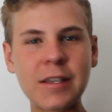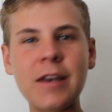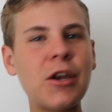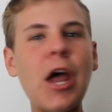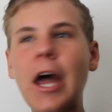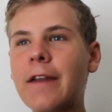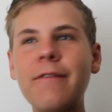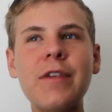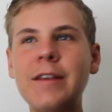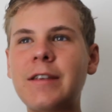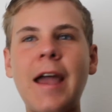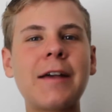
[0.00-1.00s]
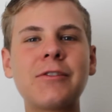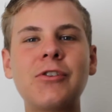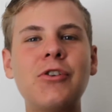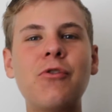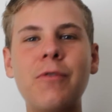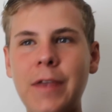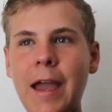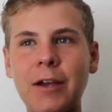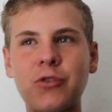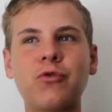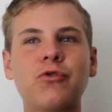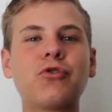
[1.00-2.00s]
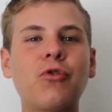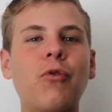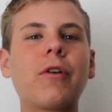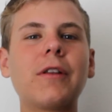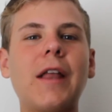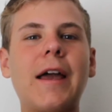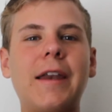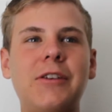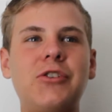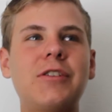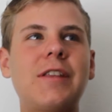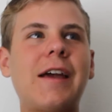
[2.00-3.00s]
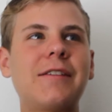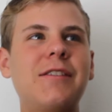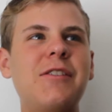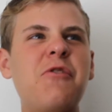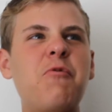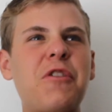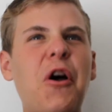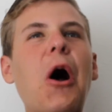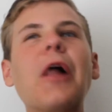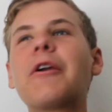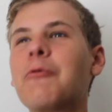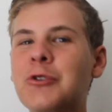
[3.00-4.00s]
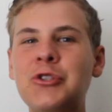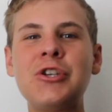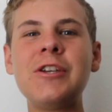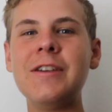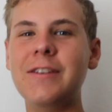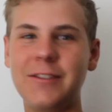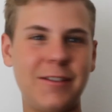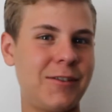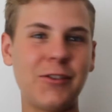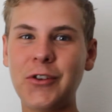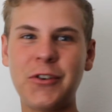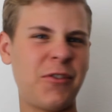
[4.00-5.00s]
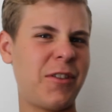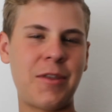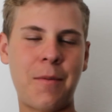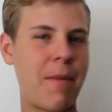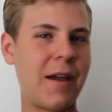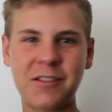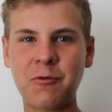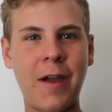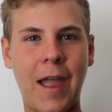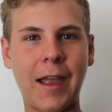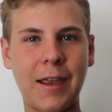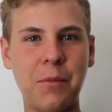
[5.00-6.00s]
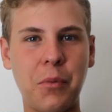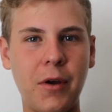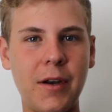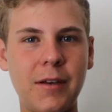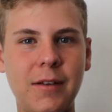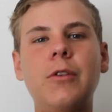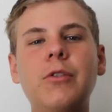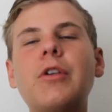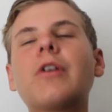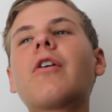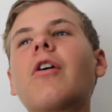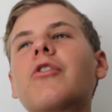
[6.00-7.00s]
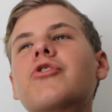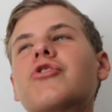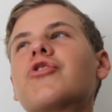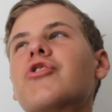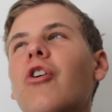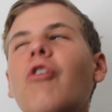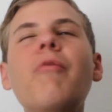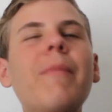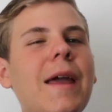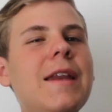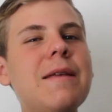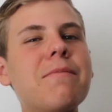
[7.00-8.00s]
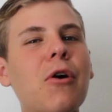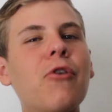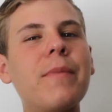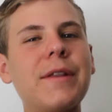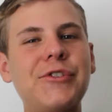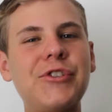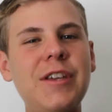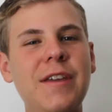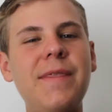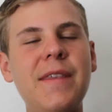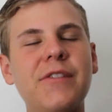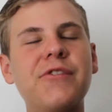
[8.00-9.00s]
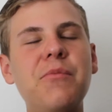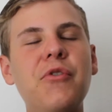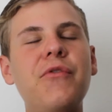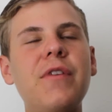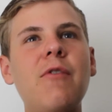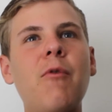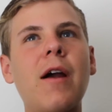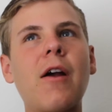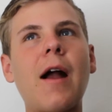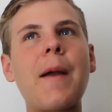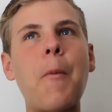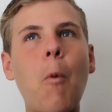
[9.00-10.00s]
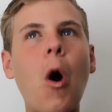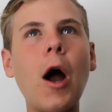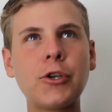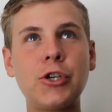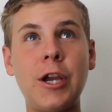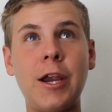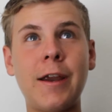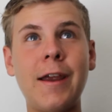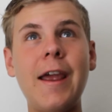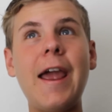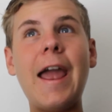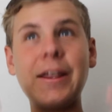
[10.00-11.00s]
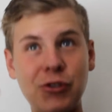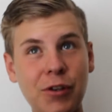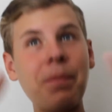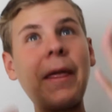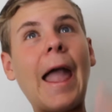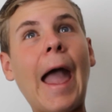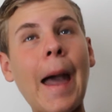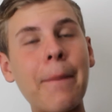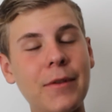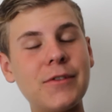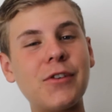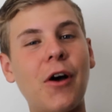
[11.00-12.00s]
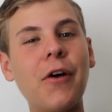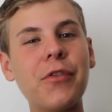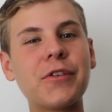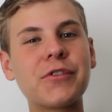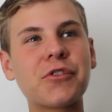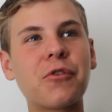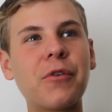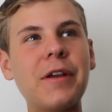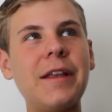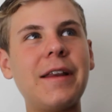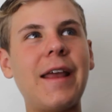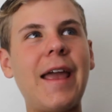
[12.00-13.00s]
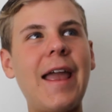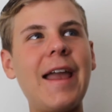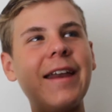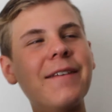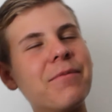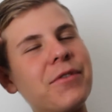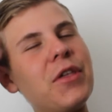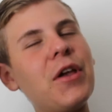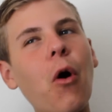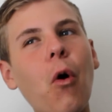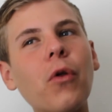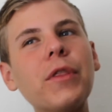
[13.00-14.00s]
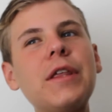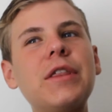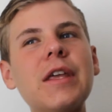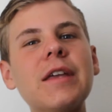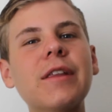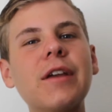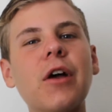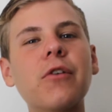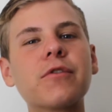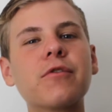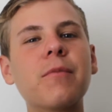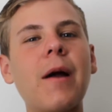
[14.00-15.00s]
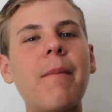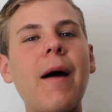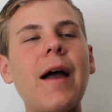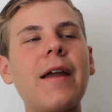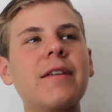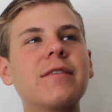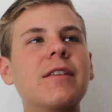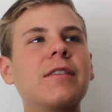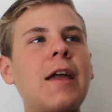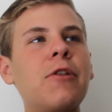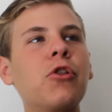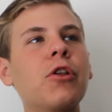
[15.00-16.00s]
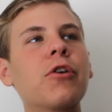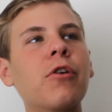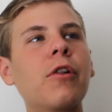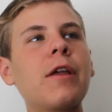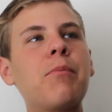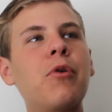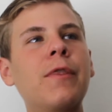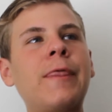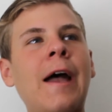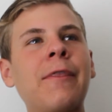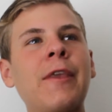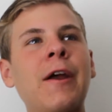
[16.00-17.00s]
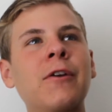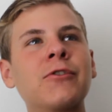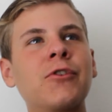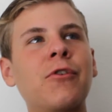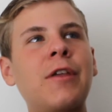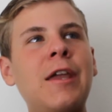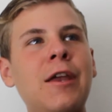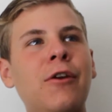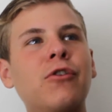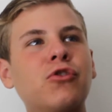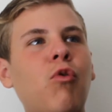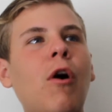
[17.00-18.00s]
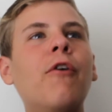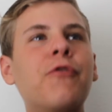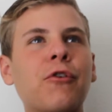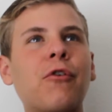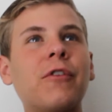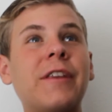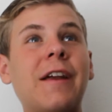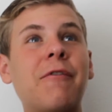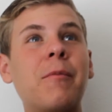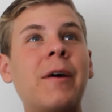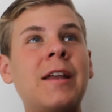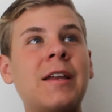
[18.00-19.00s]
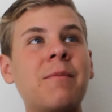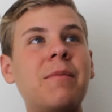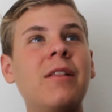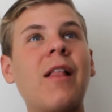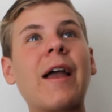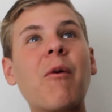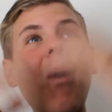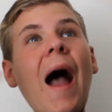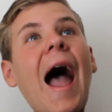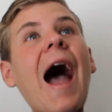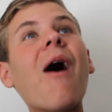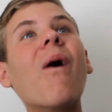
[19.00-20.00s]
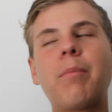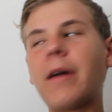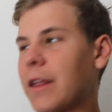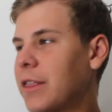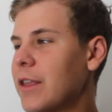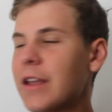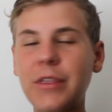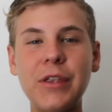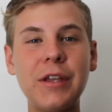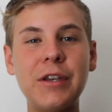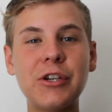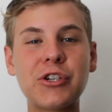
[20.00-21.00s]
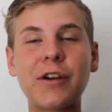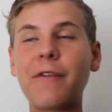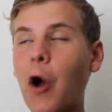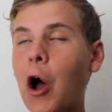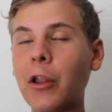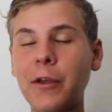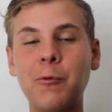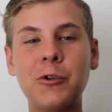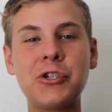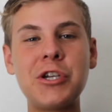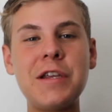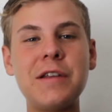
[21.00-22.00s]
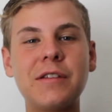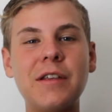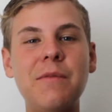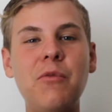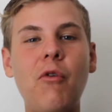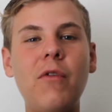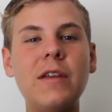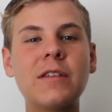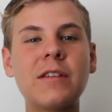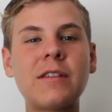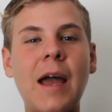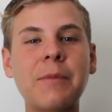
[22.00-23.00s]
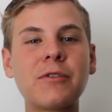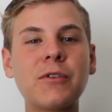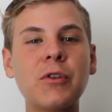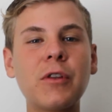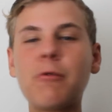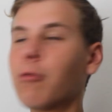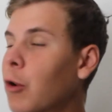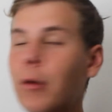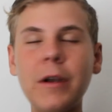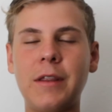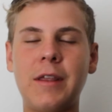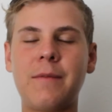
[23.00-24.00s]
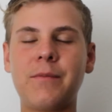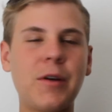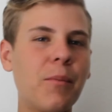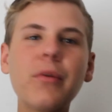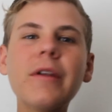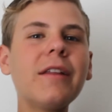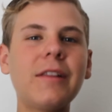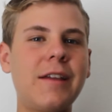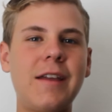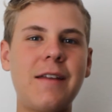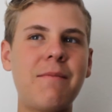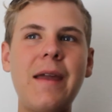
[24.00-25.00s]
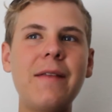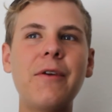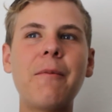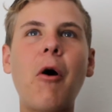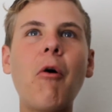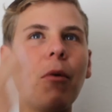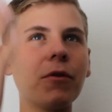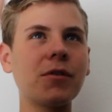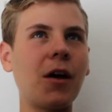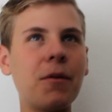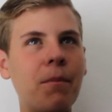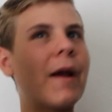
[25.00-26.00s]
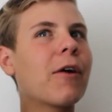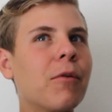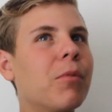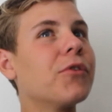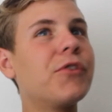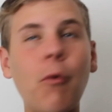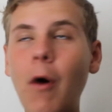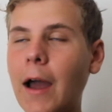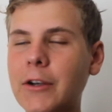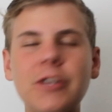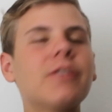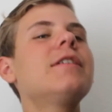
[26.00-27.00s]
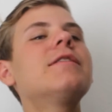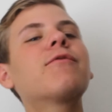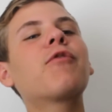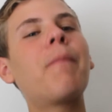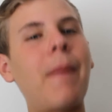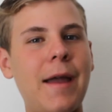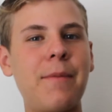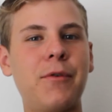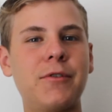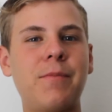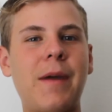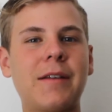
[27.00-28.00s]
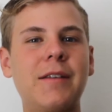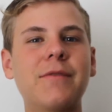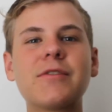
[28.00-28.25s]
None of this has to do with the actual storyline, it just has to do with Hollywood cheese. That's literally the best way I could put it. There are so many moments in this movie where I'm watching and something happens on the screen, and the only thing that goes through my mind is that they literally put that there so the inner 12-year-old and everybody can be like, wow. But I think the addition of Hollywood cheese in movies has absolutely ruined them completely and made them almost unbearable to watch, at least from my perspective.